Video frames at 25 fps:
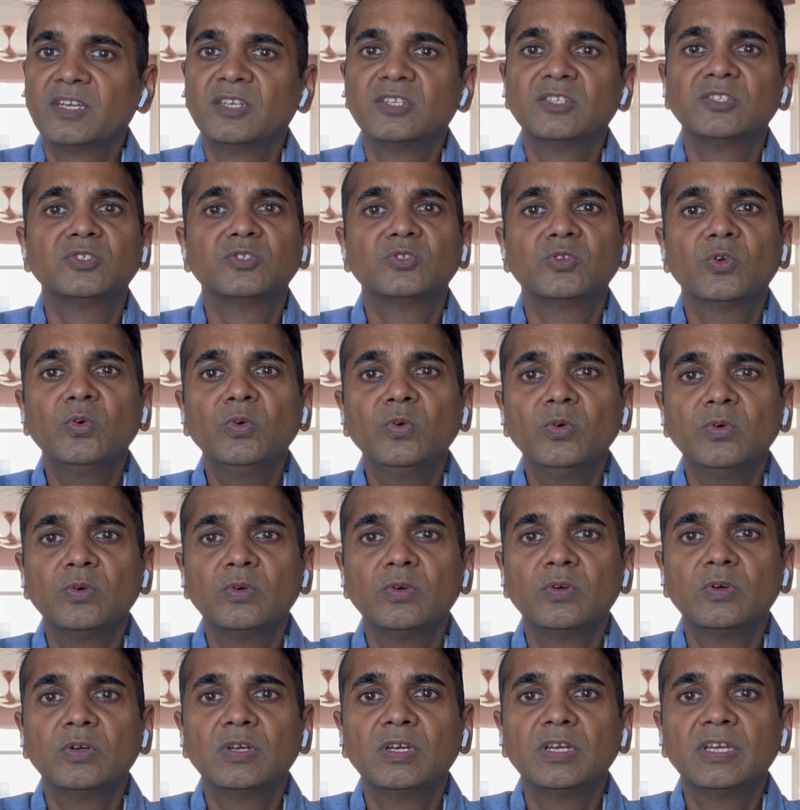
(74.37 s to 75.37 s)
So,
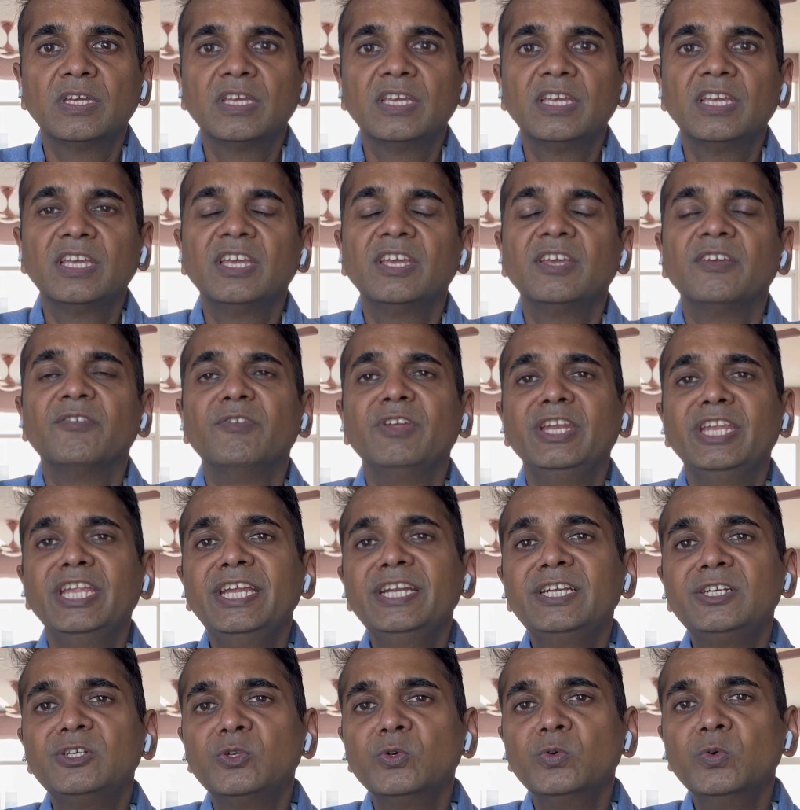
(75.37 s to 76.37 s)
we
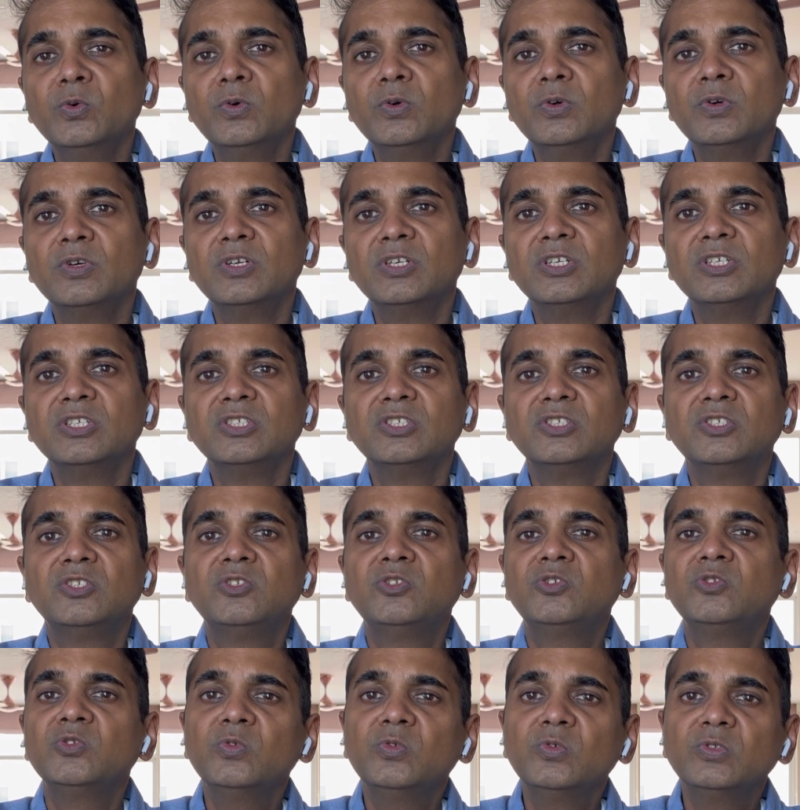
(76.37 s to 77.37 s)
need to
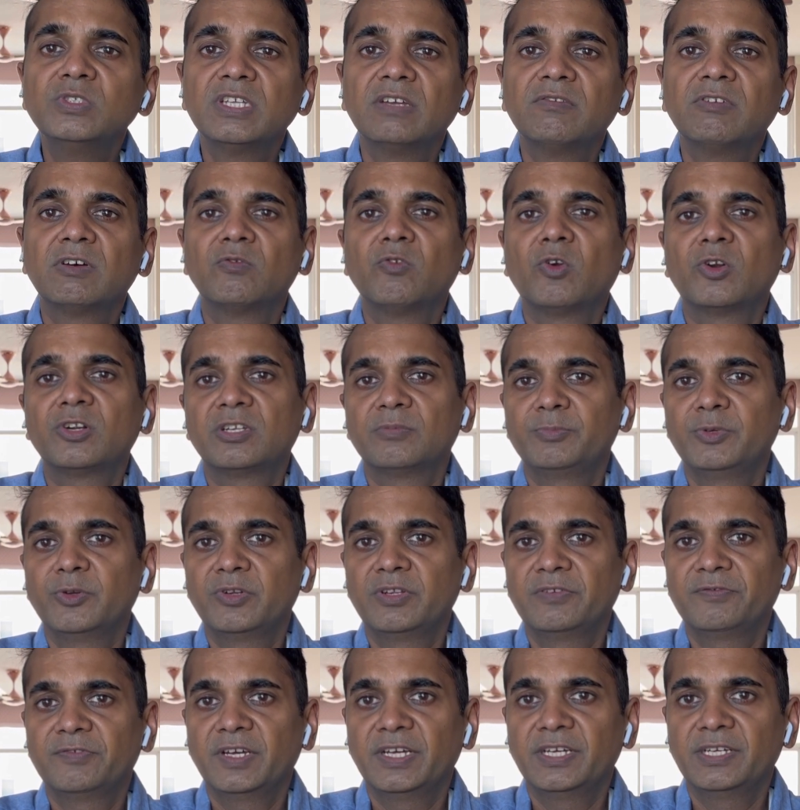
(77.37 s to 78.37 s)
choose our water
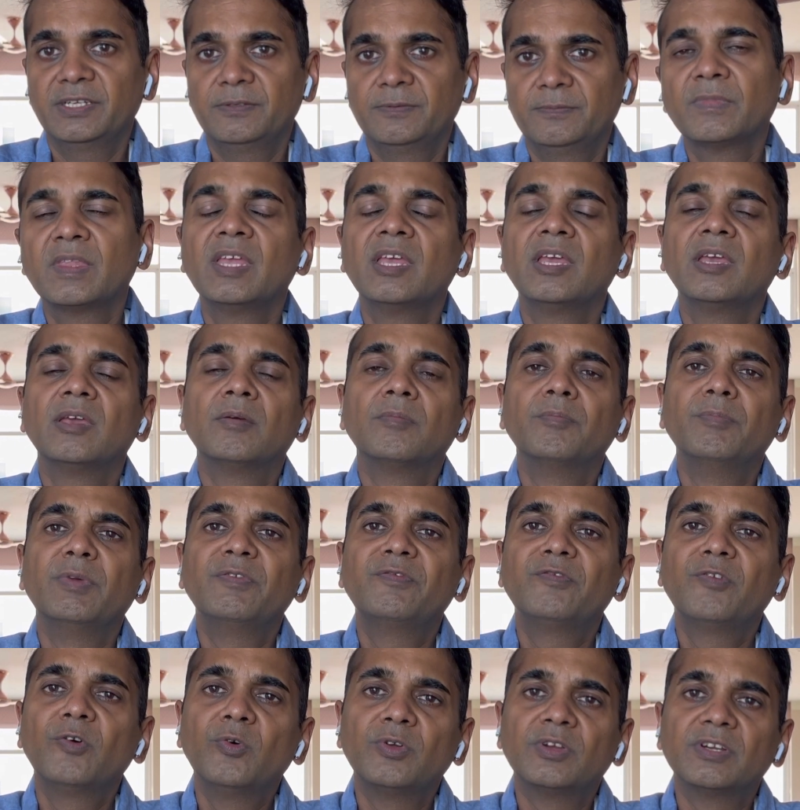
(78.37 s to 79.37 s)
purifier.
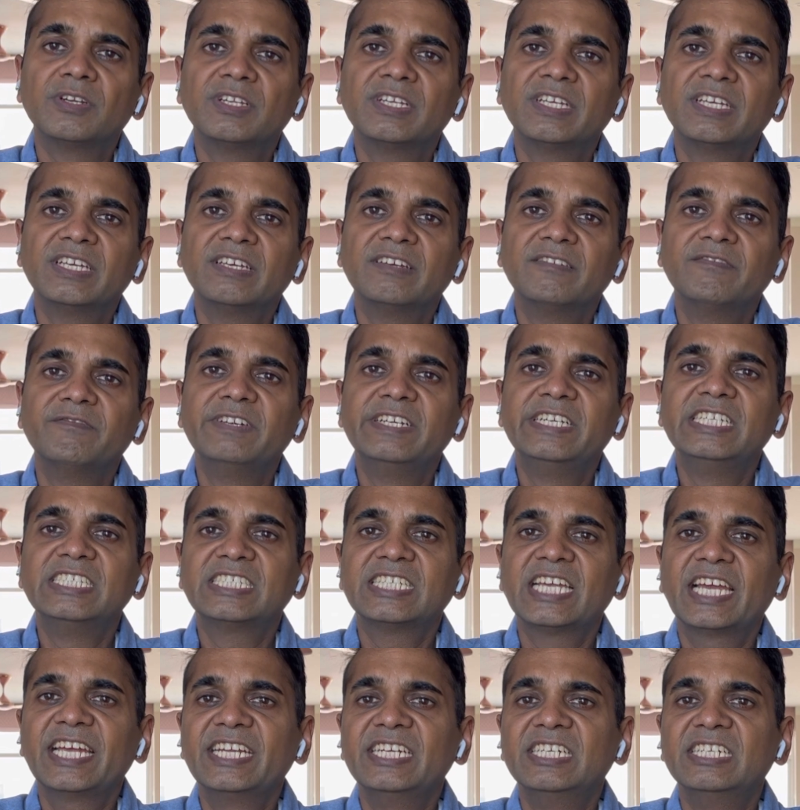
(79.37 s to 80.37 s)
Before we
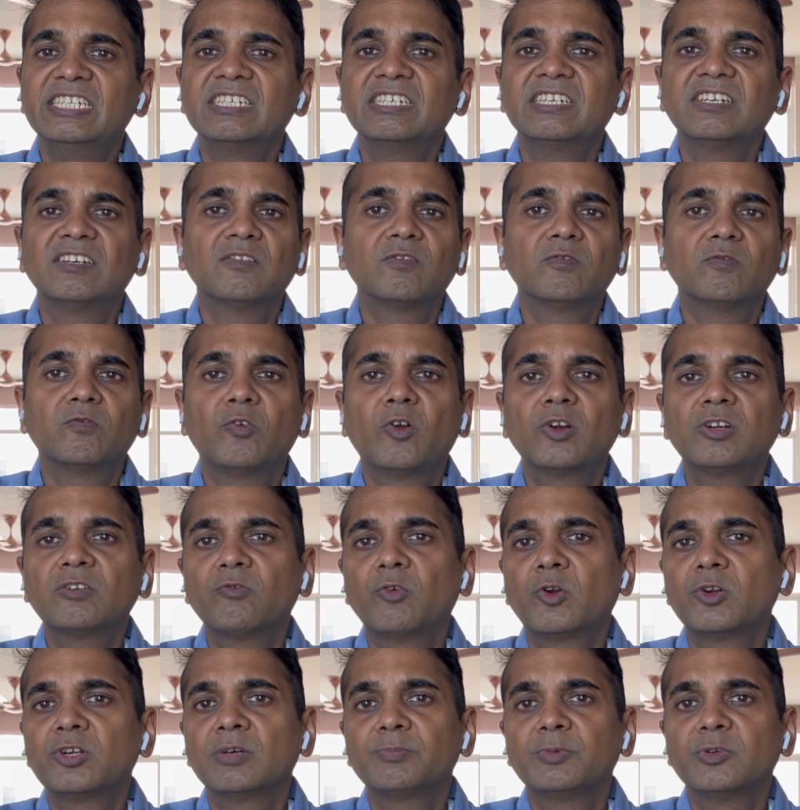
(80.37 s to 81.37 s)
decide what
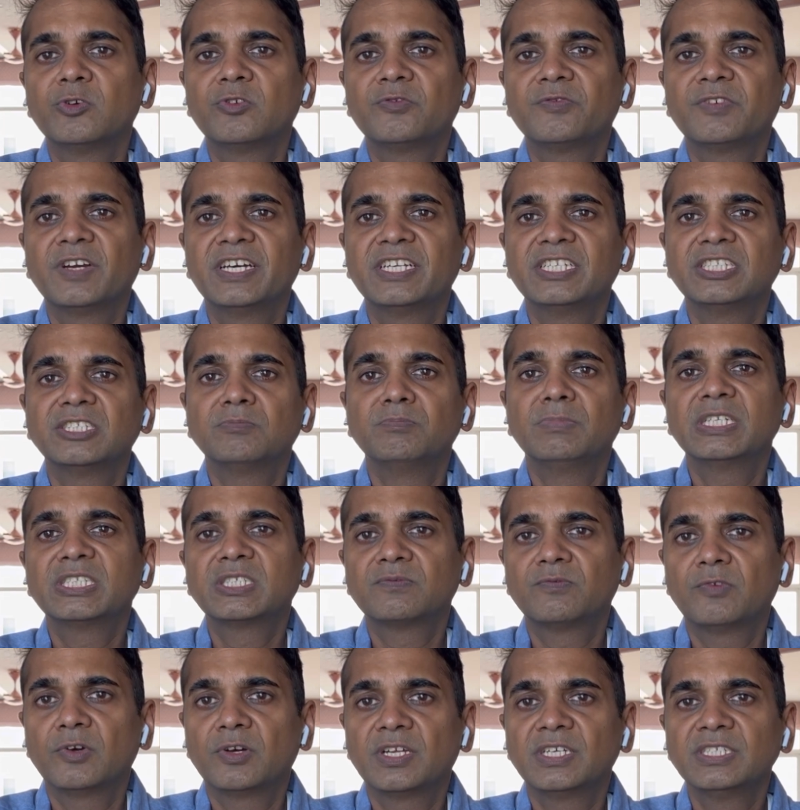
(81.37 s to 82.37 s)
water purifier is
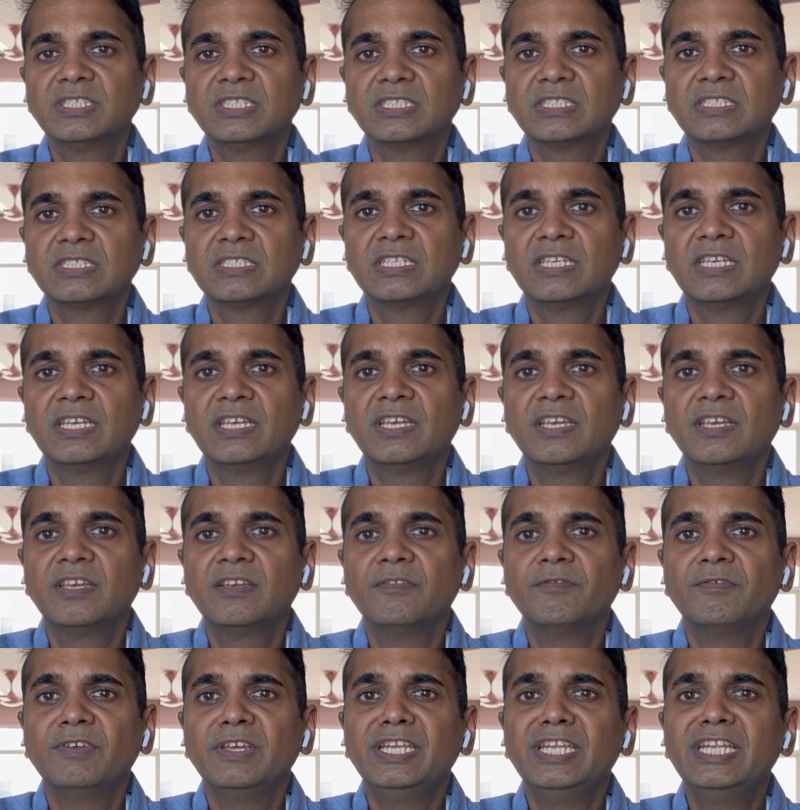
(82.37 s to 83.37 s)
best for us,
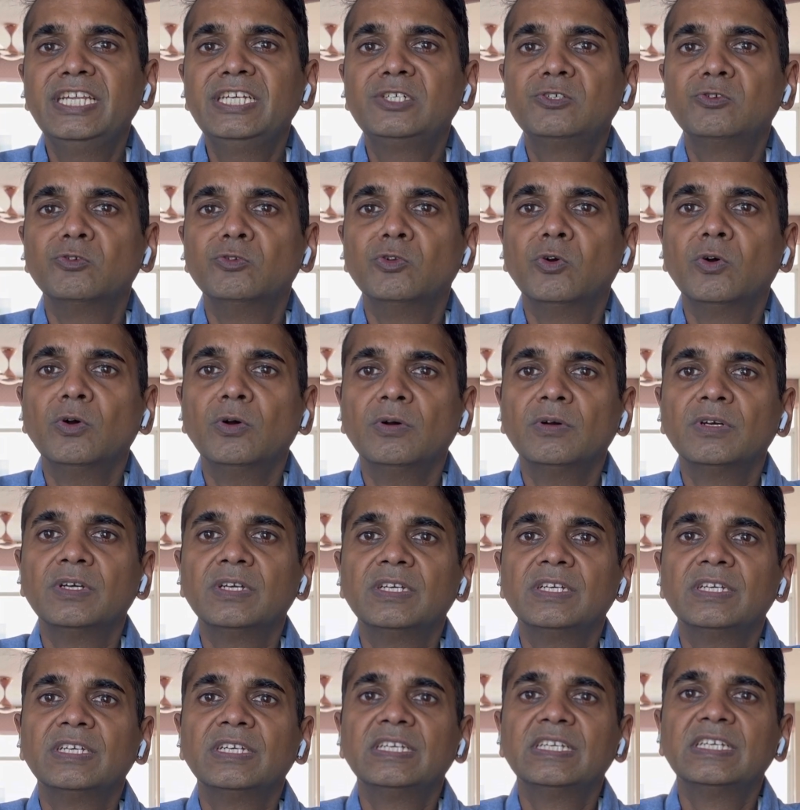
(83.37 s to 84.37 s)
we need to know
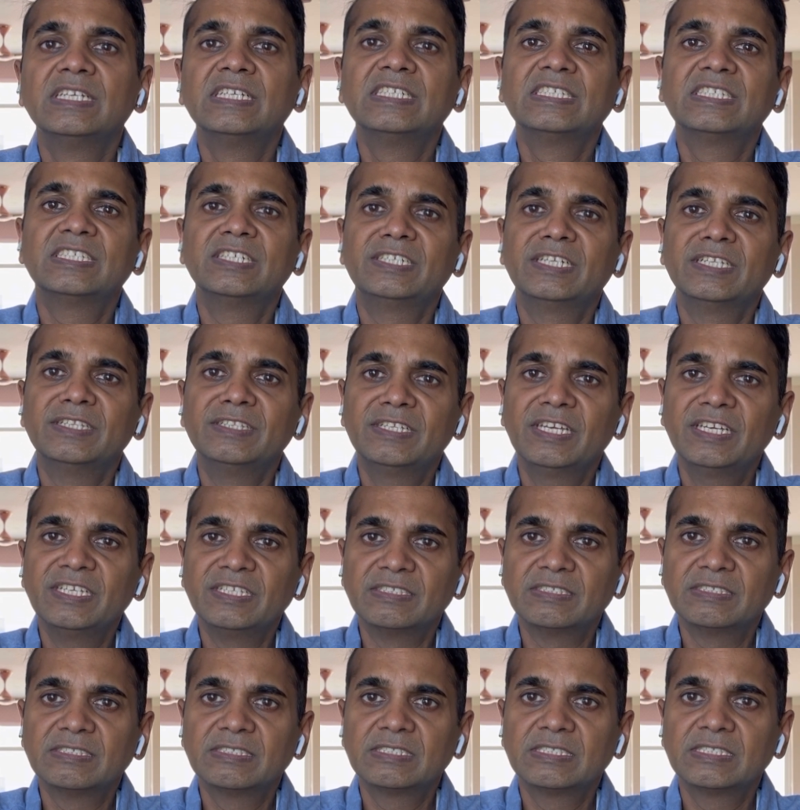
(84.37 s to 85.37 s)
certain
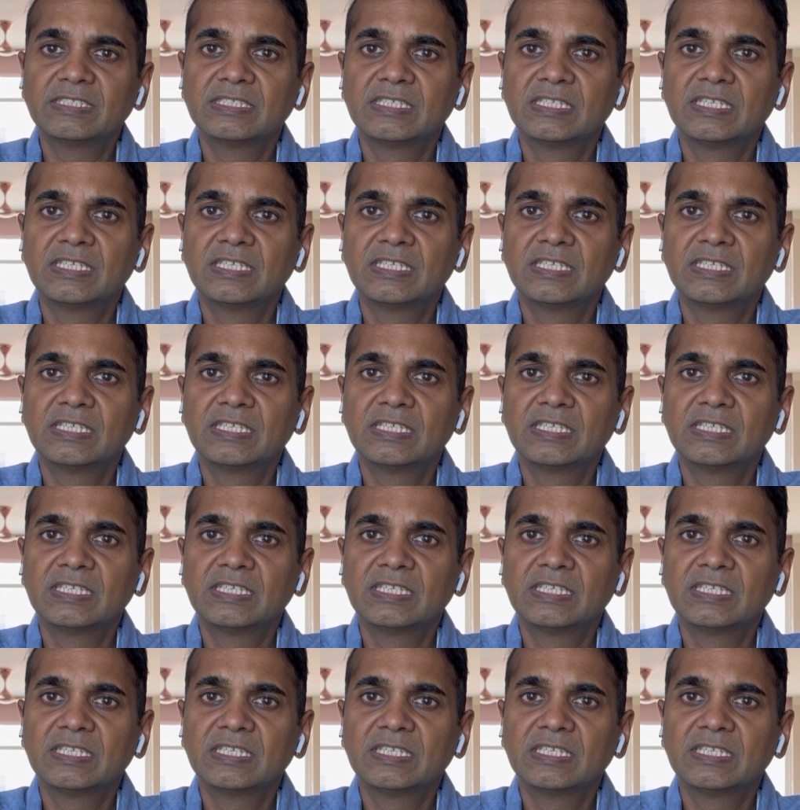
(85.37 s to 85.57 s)
things.